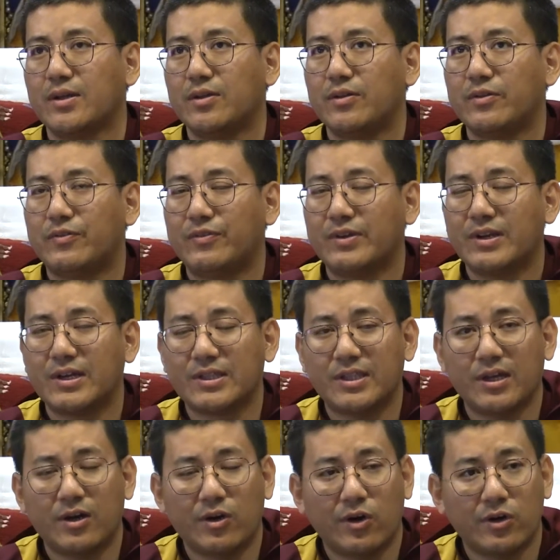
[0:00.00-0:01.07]
you feel like
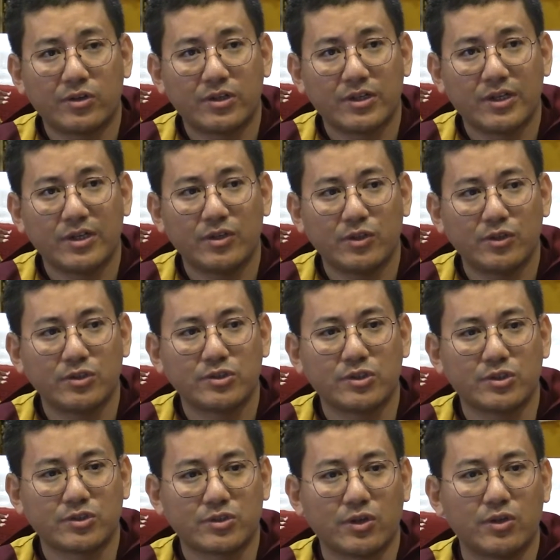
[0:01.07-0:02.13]
they are ordering you
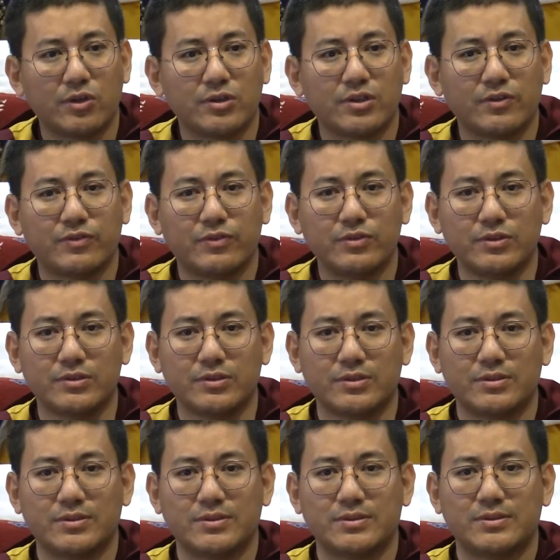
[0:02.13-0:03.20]
to swallow the food,
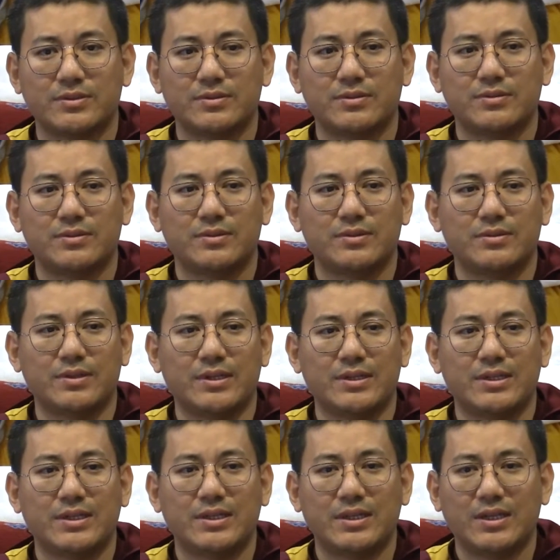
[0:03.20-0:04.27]
right?